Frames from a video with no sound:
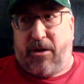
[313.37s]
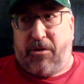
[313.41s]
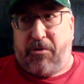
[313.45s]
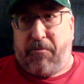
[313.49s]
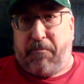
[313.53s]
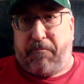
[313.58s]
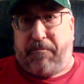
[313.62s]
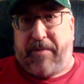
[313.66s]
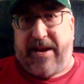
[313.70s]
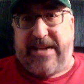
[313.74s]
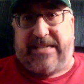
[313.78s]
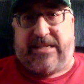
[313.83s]

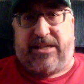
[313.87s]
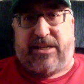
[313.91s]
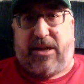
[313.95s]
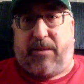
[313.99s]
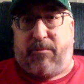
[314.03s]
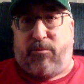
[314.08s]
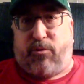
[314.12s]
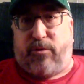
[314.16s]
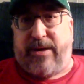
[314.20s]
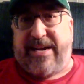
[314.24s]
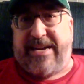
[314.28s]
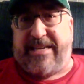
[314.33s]
be
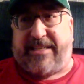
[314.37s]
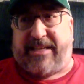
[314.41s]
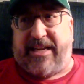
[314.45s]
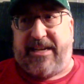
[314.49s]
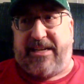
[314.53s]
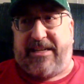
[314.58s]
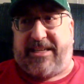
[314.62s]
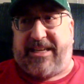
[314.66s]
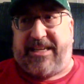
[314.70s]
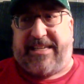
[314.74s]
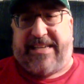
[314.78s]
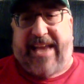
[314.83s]
some
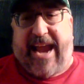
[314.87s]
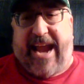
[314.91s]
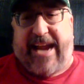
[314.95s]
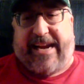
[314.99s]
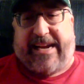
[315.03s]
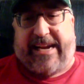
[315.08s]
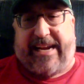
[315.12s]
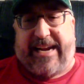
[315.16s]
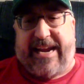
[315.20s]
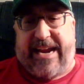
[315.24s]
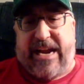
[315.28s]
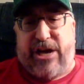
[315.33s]
reason to
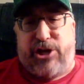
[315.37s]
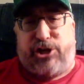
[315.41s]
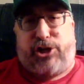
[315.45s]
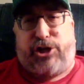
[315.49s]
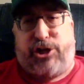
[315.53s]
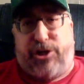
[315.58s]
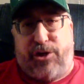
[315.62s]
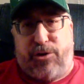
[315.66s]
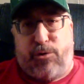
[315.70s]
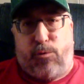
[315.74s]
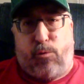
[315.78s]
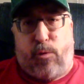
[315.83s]
take
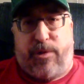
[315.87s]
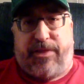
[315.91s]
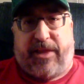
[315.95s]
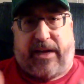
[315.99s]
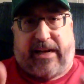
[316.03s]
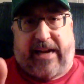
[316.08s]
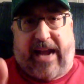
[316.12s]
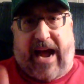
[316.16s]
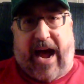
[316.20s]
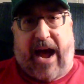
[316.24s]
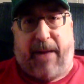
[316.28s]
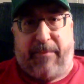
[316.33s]
issue with a
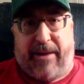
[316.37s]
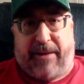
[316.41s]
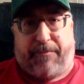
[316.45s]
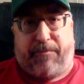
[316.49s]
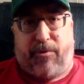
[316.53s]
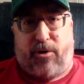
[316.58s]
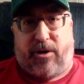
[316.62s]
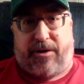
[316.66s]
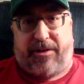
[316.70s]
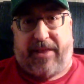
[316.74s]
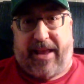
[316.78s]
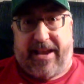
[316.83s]
comic
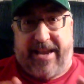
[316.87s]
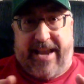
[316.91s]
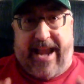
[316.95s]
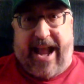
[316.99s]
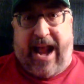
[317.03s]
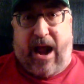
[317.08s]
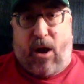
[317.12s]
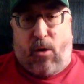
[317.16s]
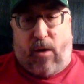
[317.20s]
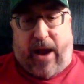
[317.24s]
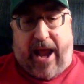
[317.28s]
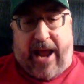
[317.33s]
book that
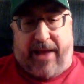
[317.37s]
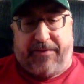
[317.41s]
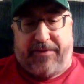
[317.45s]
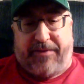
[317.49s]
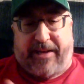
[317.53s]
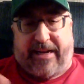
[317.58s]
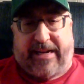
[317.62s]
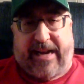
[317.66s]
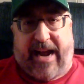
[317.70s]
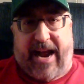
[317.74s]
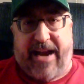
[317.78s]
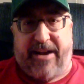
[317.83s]
now had the
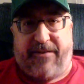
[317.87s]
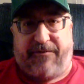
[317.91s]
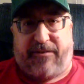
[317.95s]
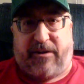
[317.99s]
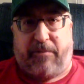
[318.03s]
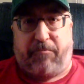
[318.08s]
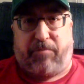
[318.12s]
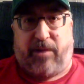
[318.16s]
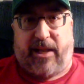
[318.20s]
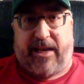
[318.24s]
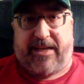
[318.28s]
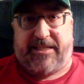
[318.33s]
kind of
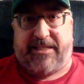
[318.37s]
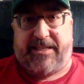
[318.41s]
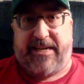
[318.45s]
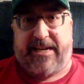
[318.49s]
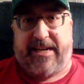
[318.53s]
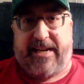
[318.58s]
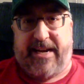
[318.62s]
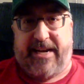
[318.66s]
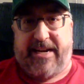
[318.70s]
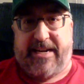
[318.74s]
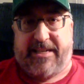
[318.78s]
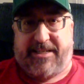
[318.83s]
complexity
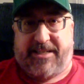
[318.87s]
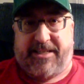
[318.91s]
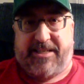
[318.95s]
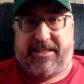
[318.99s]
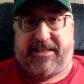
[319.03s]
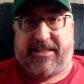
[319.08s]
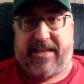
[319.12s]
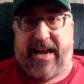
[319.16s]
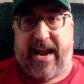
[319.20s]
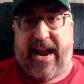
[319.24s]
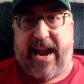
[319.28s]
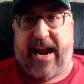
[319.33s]
it is to
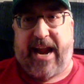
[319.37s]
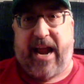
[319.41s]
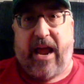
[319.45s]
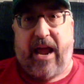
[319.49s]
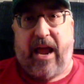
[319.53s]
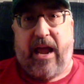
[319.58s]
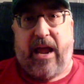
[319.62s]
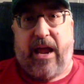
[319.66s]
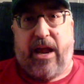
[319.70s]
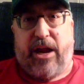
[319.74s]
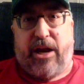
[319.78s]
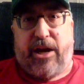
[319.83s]
say,
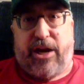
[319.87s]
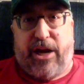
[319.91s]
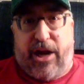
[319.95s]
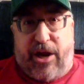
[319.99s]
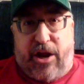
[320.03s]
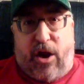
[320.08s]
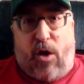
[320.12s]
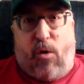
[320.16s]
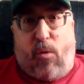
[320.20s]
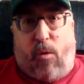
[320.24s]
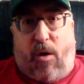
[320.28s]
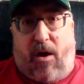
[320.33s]
you
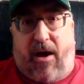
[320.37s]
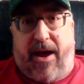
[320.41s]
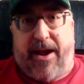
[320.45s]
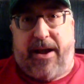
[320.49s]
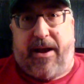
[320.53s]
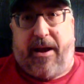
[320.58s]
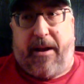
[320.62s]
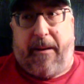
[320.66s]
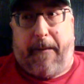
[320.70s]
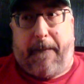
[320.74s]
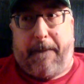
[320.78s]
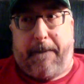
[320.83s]
know
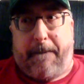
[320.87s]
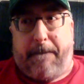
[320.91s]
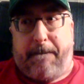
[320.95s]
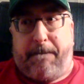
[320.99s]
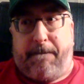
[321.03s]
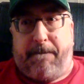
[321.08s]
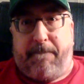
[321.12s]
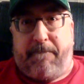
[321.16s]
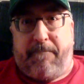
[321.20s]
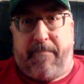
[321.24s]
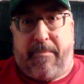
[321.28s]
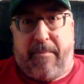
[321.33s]
what?
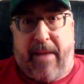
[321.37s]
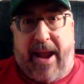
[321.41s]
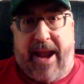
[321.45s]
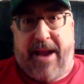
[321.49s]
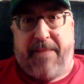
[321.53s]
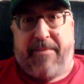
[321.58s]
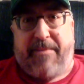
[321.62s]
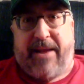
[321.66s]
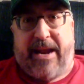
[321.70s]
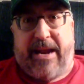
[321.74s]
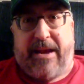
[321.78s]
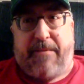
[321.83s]

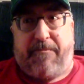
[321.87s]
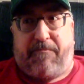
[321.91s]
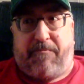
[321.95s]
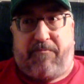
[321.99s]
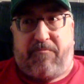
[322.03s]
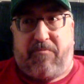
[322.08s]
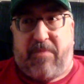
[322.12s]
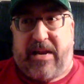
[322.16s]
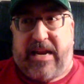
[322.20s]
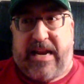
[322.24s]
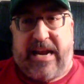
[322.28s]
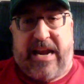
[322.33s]
Maybe
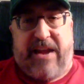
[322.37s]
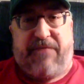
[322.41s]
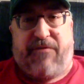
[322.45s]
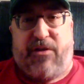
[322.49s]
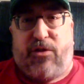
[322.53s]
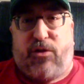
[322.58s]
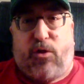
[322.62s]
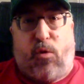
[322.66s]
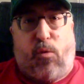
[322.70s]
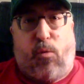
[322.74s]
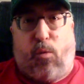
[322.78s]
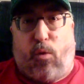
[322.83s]

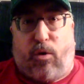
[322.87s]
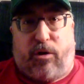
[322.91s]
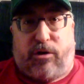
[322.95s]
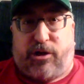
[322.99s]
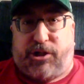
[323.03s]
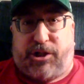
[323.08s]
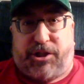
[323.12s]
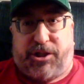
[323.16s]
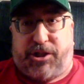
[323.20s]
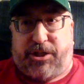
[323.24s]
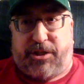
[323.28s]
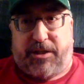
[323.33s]
even the
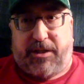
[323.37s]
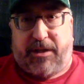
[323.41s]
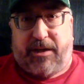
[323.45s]
worst